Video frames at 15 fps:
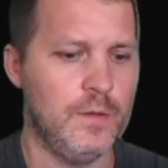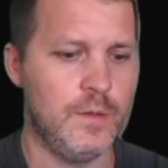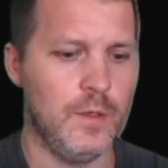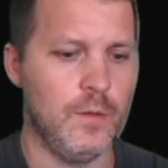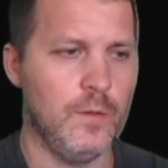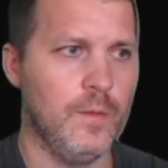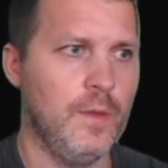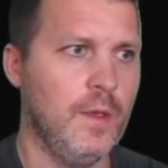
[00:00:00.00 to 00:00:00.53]

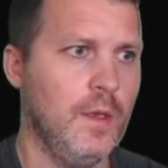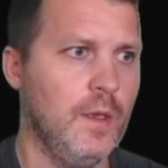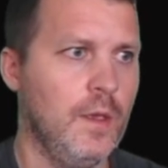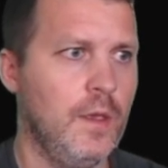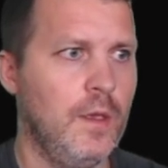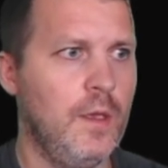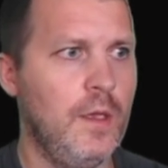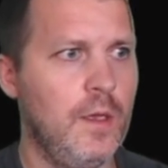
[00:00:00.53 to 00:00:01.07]
So
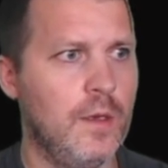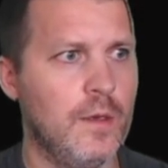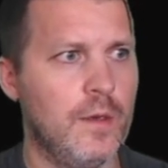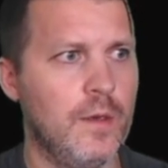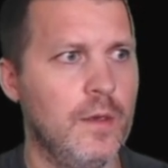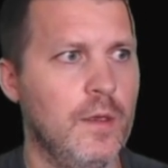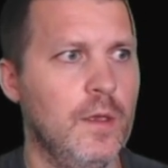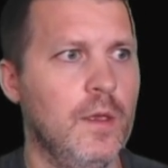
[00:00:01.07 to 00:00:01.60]

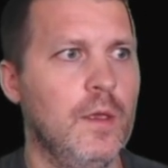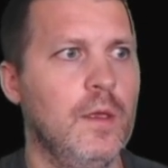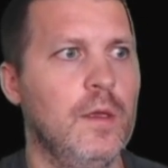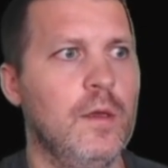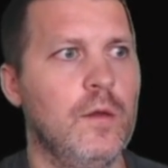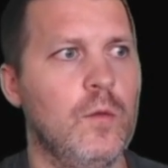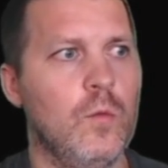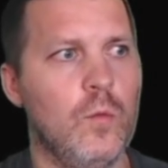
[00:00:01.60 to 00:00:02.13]
here,
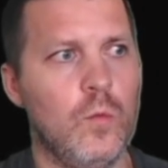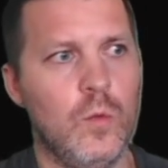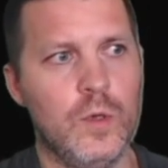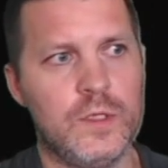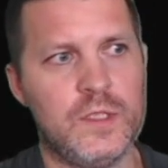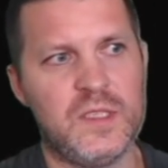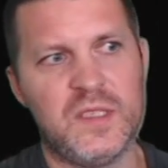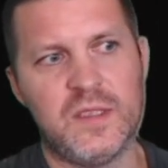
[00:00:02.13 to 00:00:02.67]

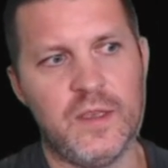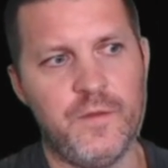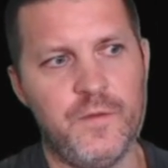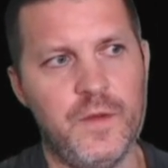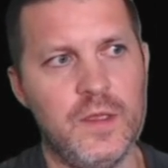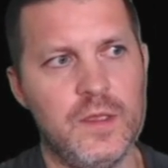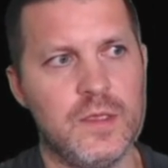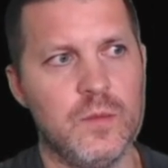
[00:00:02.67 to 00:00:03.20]
what's I
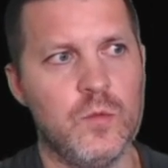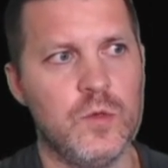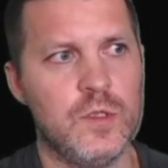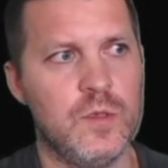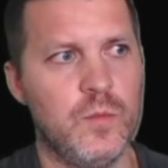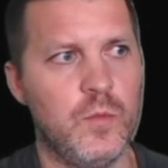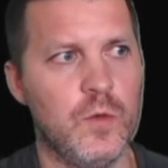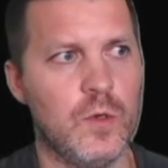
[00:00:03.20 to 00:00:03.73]
think is the
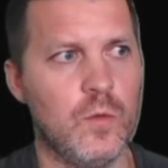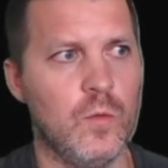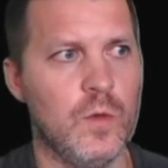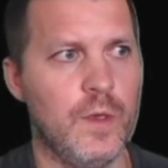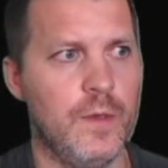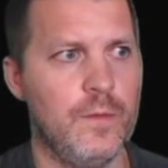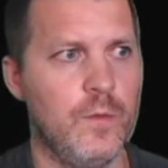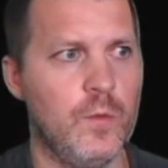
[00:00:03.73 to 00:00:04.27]
most important
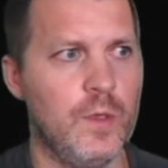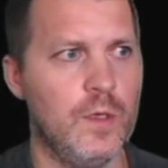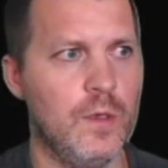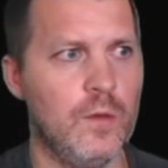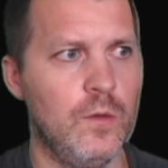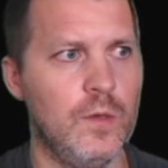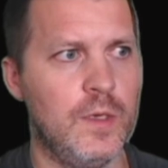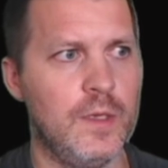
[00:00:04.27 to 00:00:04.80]
one, we're
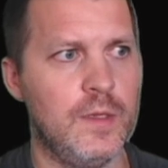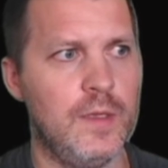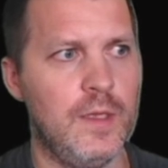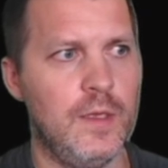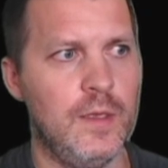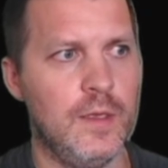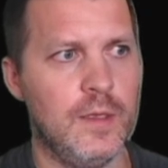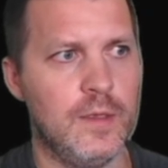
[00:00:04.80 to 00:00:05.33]
going to look at
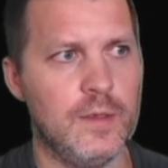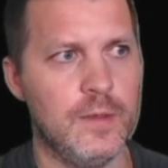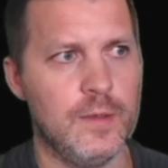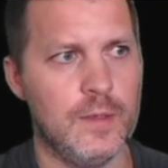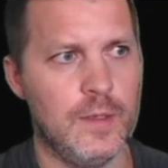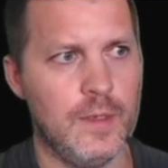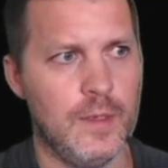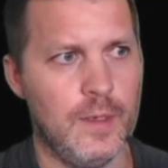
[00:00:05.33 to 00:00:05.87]
the,
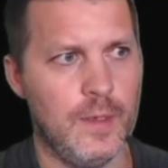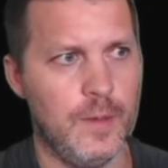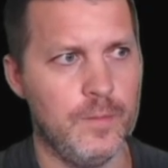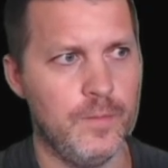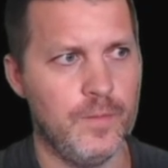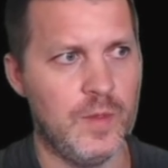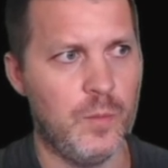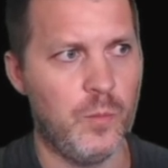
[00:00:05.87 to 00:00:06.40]
uh,
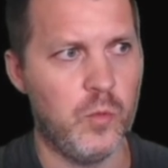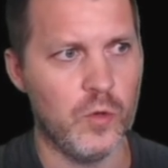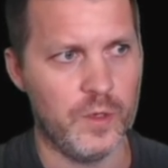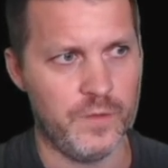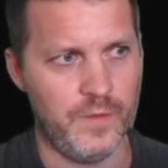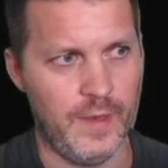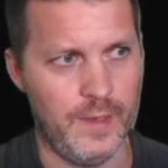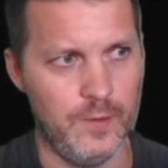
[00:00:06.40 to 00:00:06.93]
the
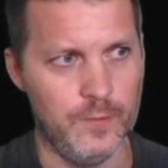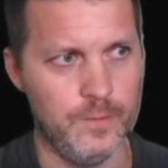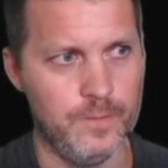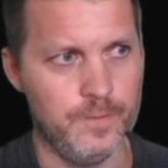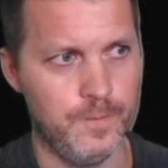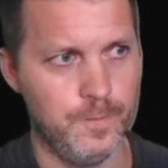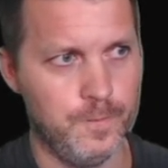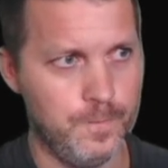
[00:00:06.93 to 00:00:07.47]
port there.
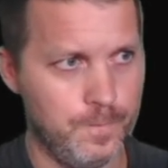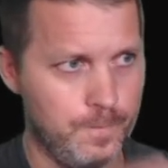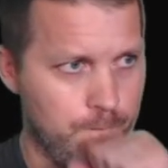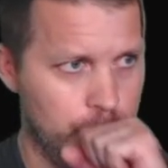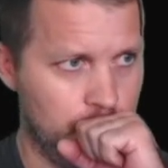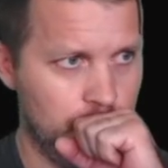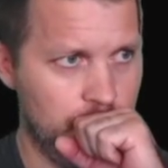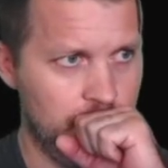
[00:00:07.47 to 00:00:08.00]

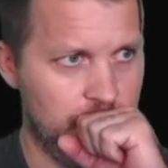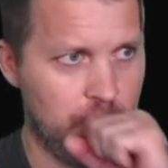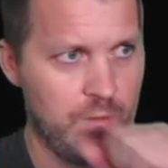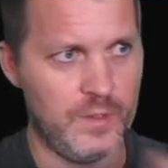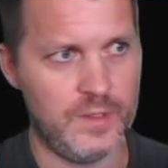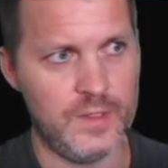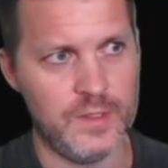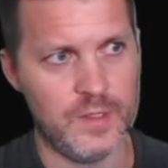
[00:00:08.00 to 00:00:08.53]
So
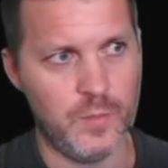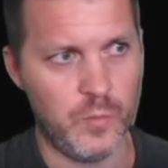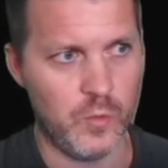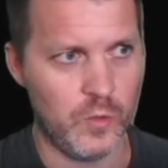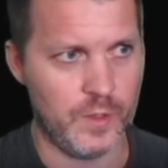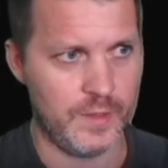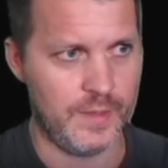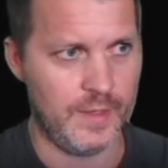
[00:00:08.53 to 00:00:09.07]
this is the
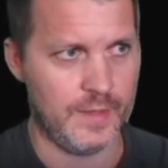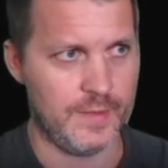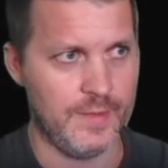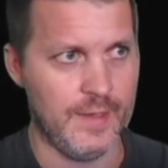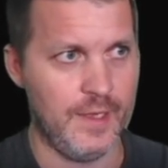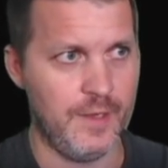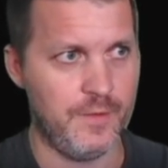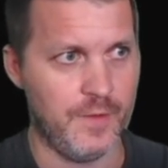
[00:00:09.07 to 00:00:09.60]
port that
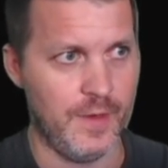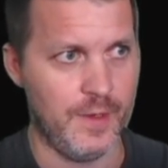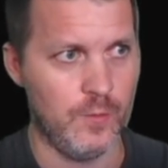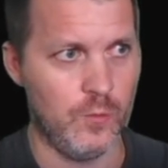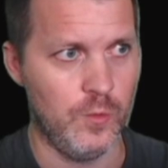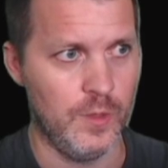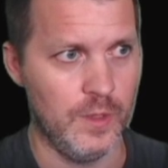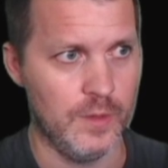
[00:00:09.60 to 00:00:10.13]

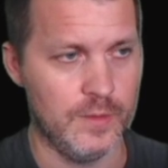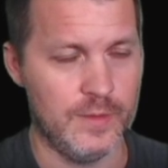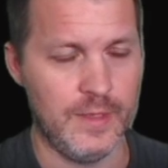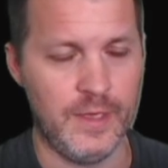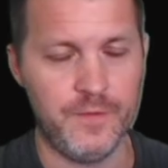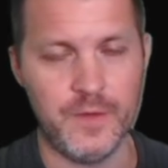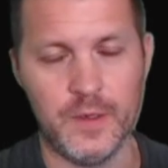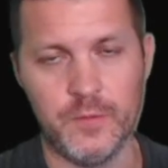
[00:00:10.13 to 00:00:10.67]
NiFi, will,
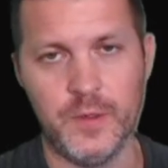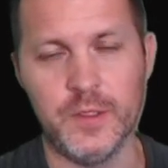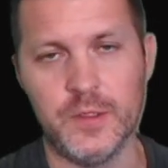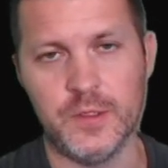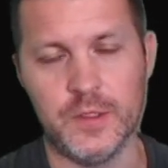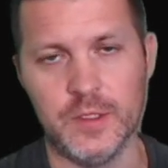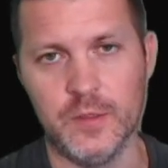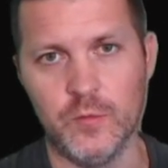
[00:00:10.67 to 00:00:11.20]
NiFi
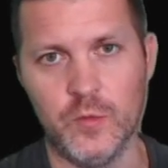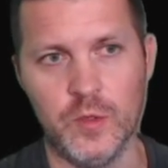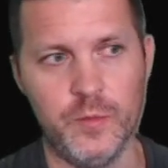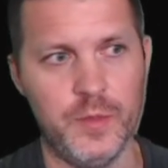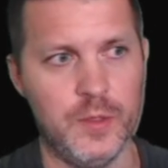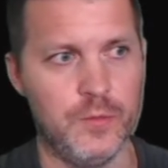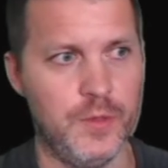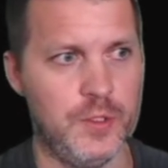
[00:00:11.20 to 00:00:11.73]
registry will
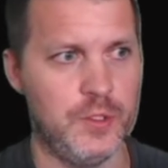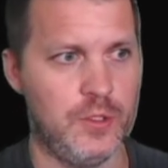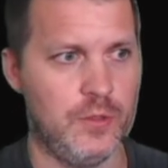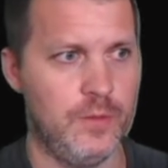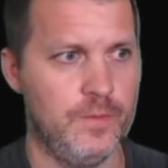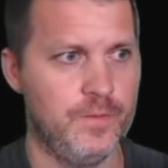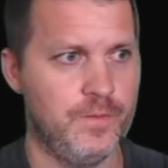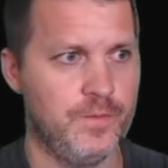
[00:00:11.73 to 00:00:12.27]
be reached.